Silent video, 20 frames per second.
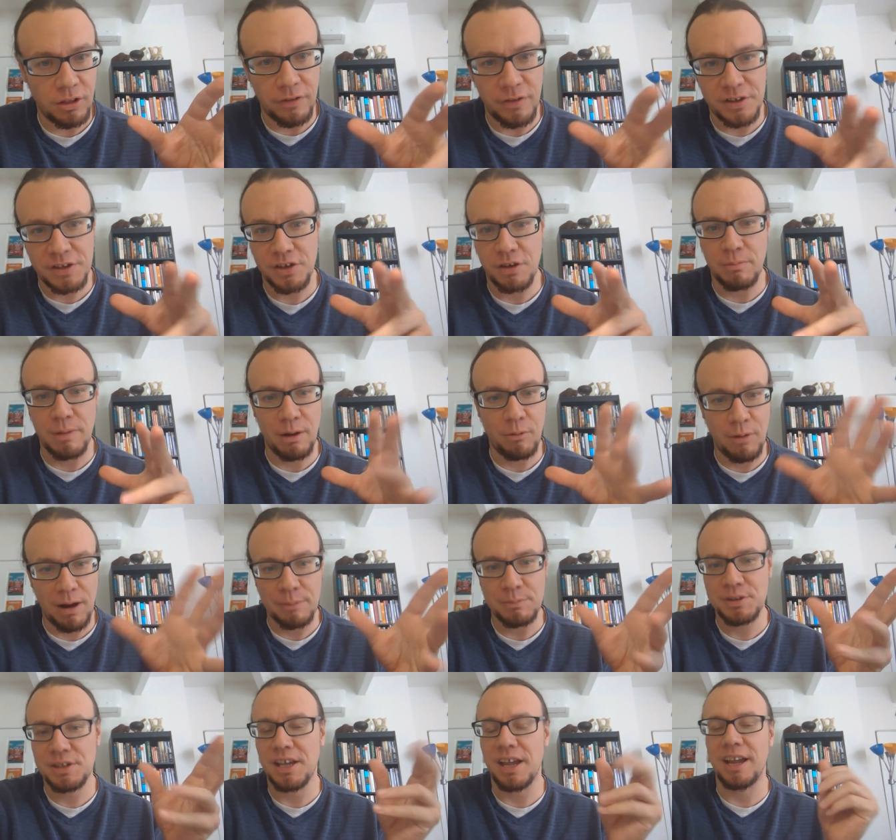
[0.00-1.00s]
of this on my
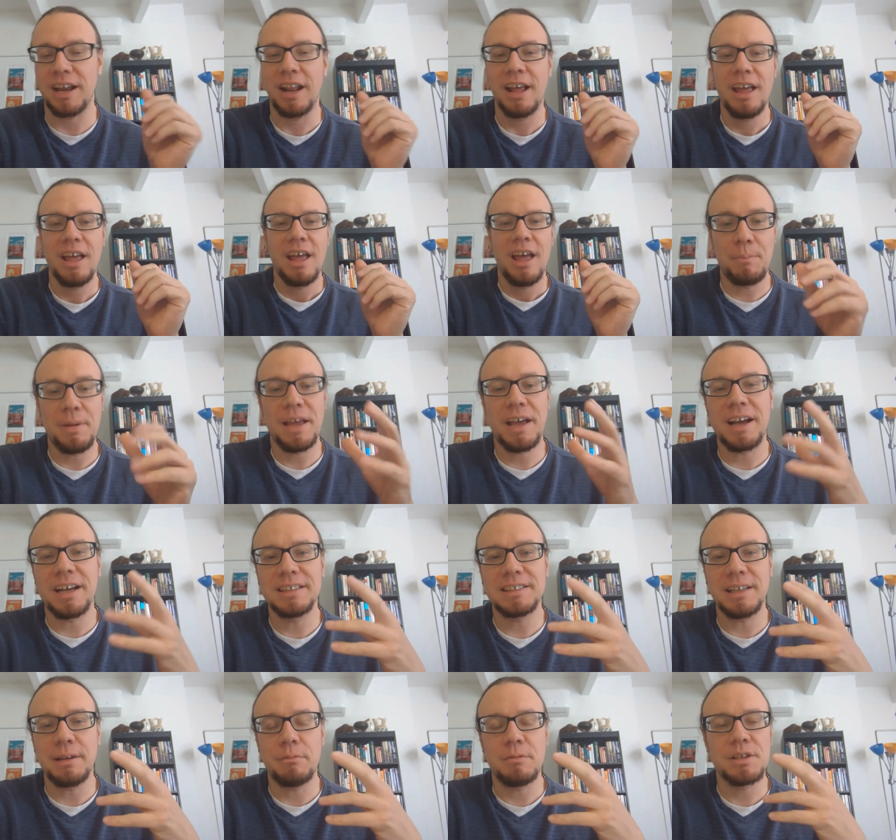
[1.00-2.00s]
website
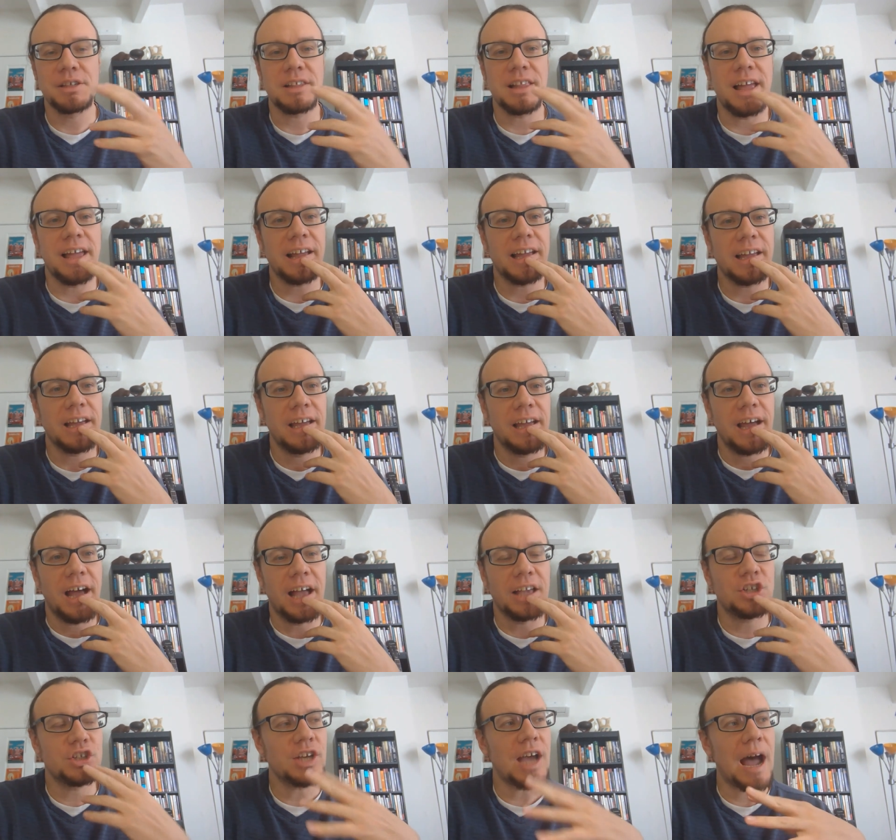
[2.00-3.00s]
because it was like
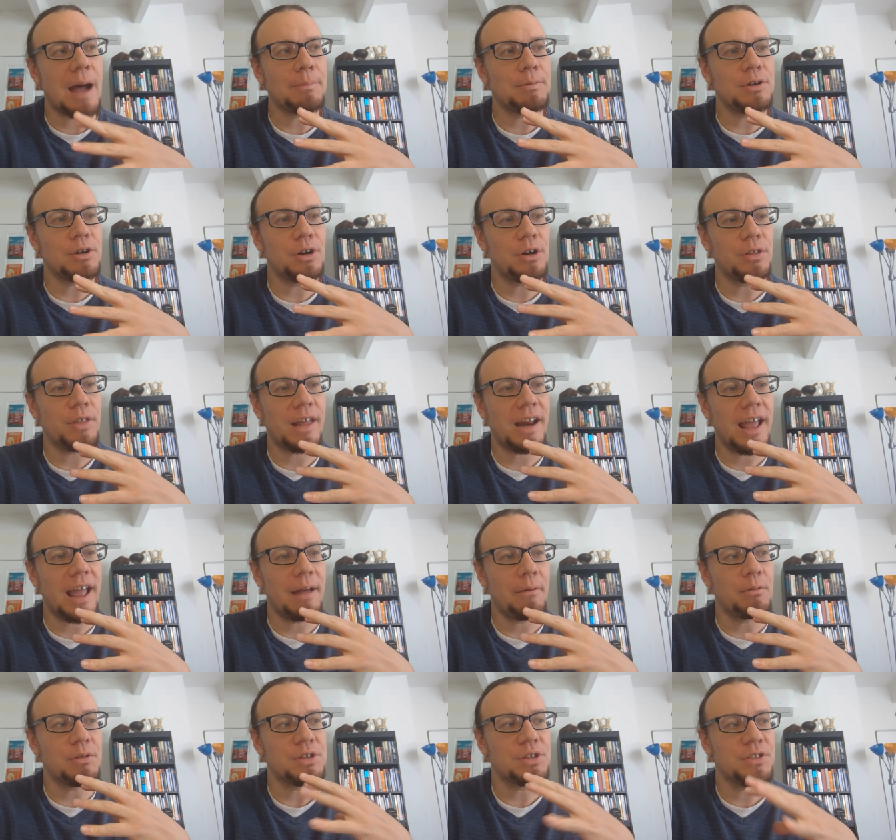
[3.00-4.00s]
a chapter that
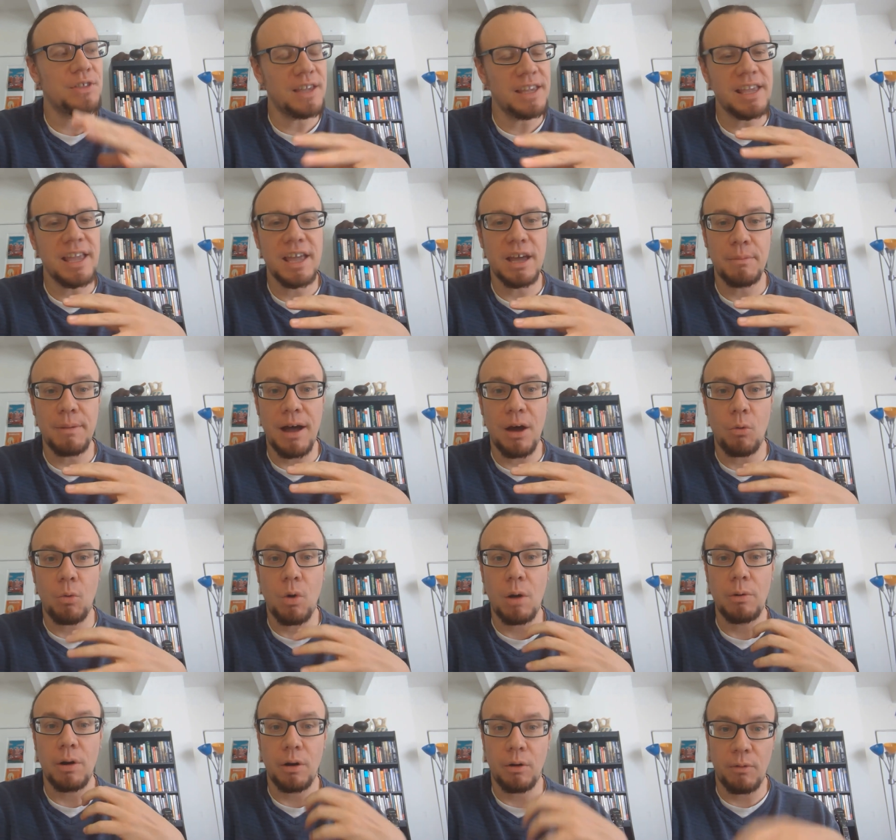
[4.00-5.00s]
I was thinking about
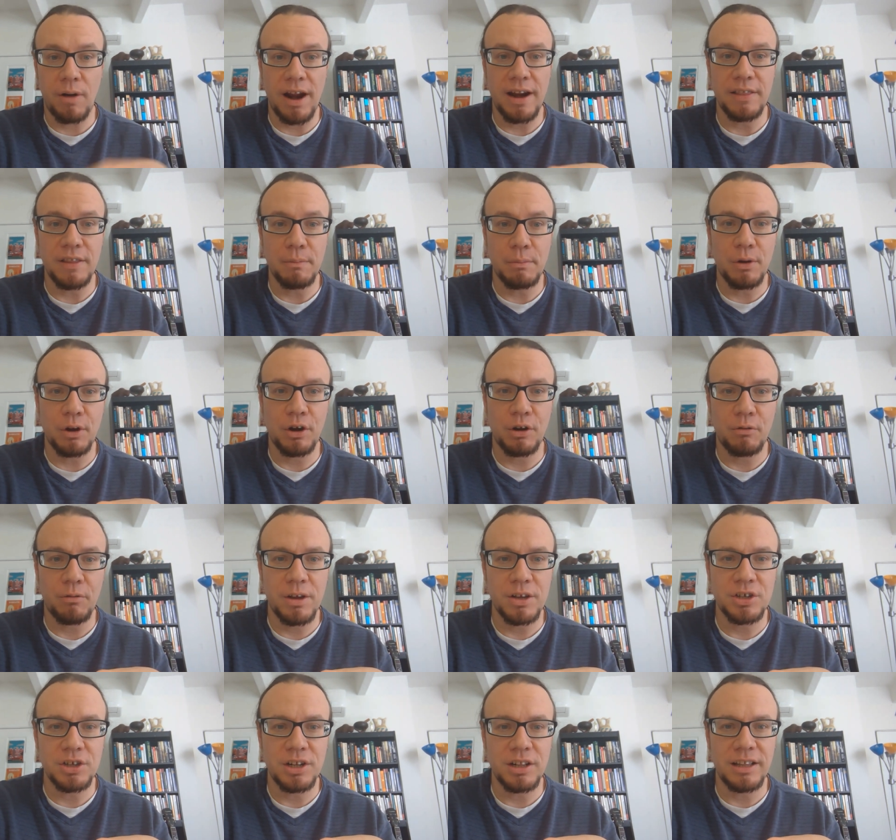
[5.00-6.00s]
while we were writing the book
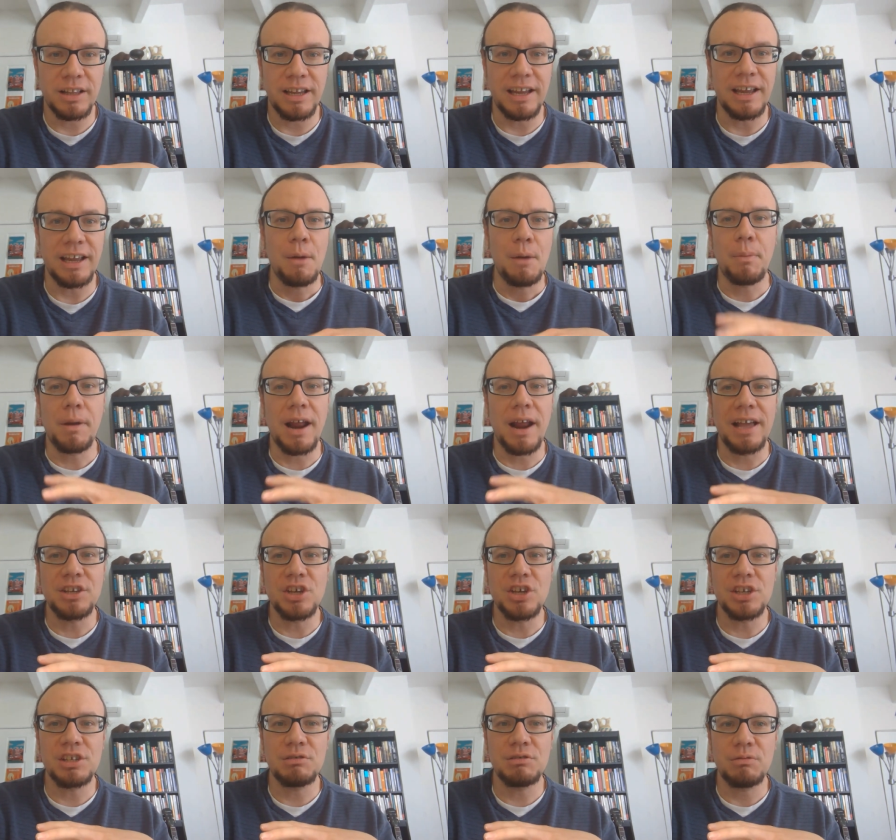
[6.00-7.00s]
originally, but I
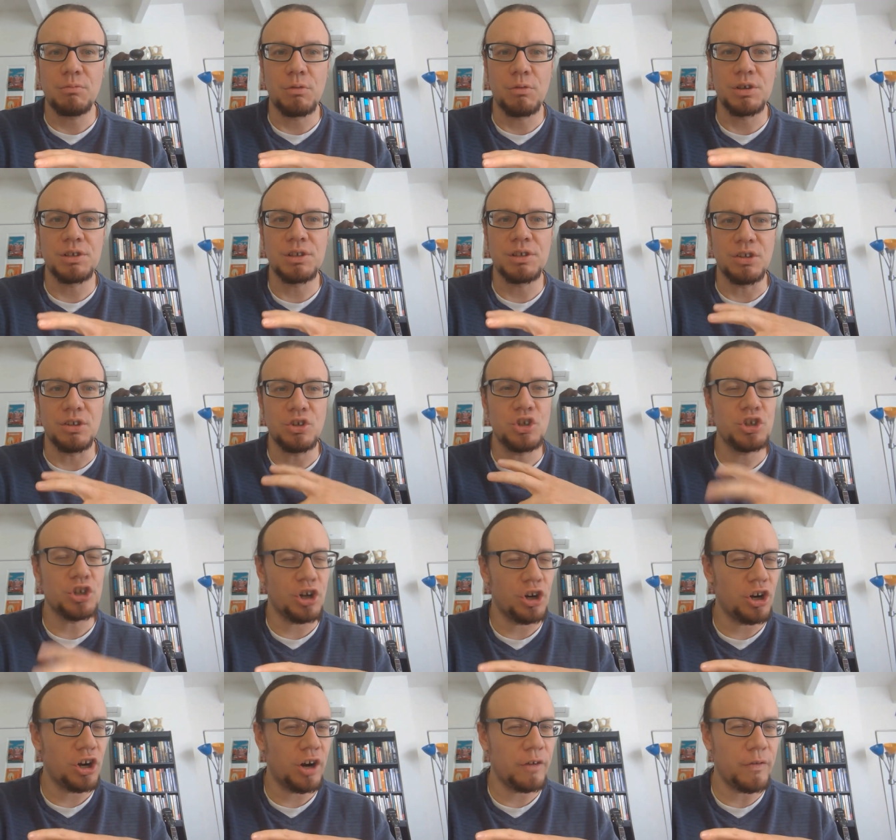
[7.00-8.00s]
just wasn't
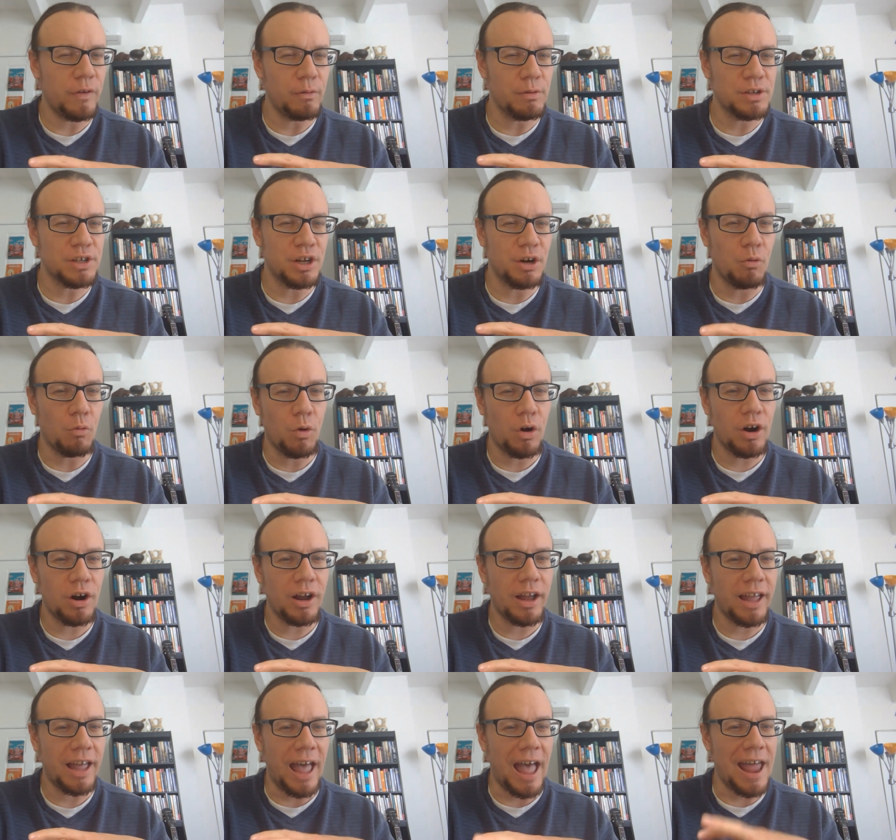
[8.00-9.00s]
sure if it was going to
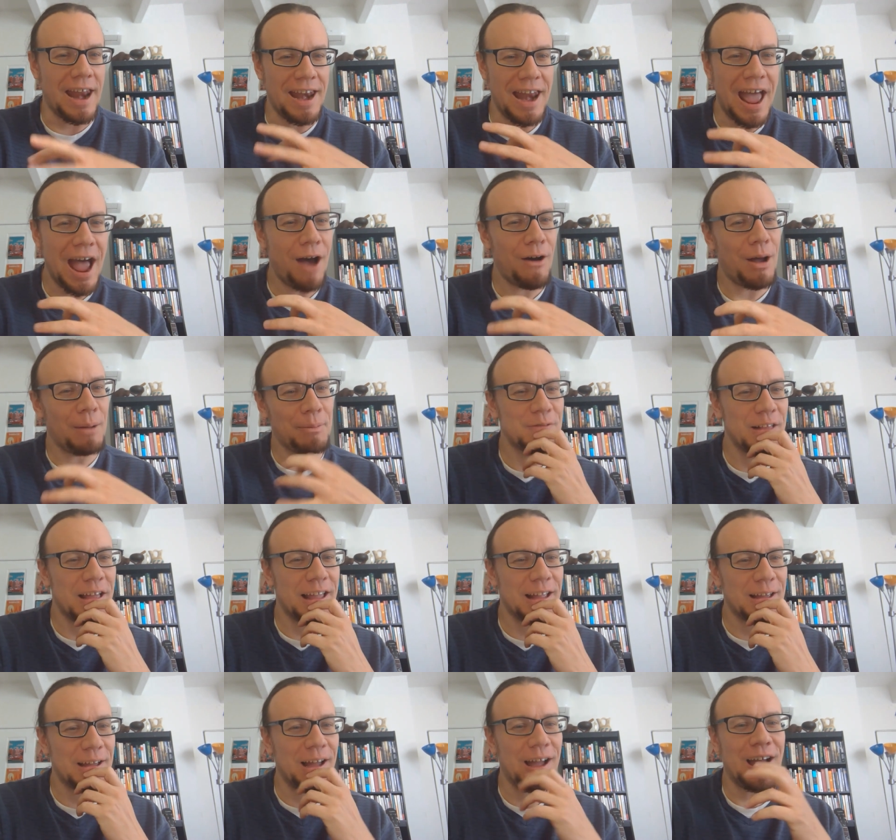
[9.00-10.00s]
work. And now I'm
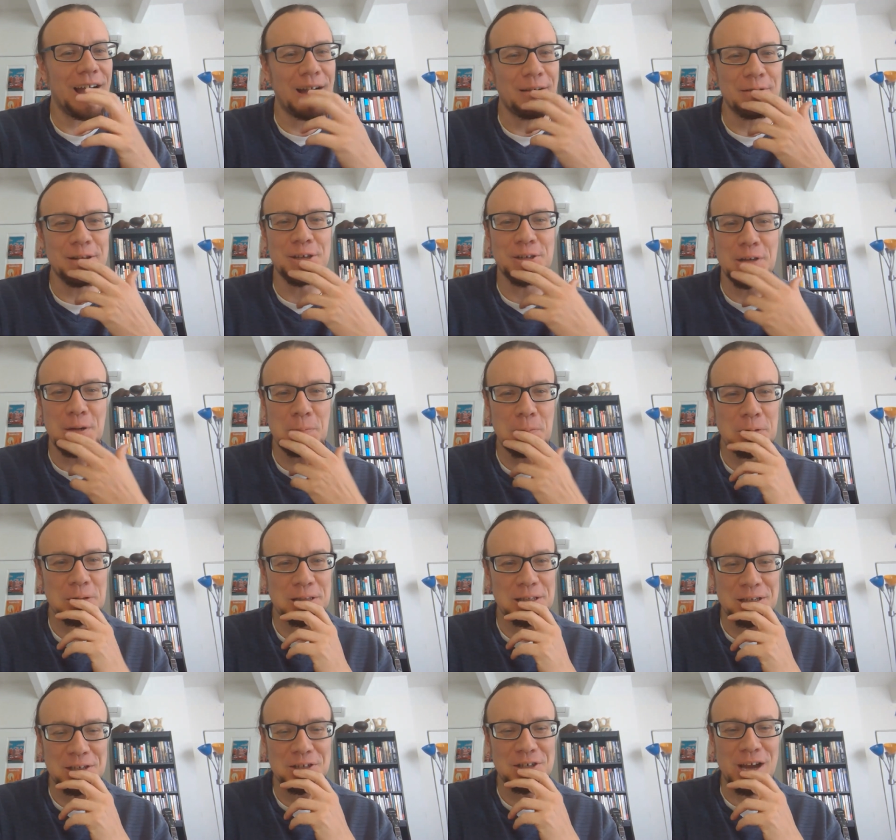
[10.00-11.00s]
like, we should have
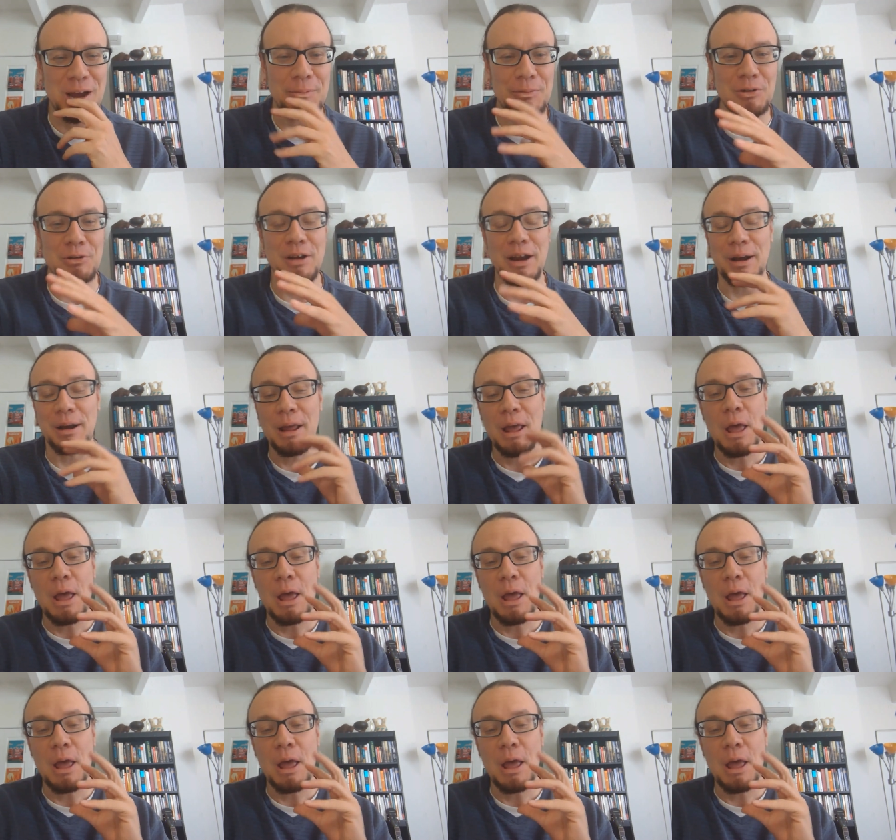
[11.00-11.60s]
put this chapter in.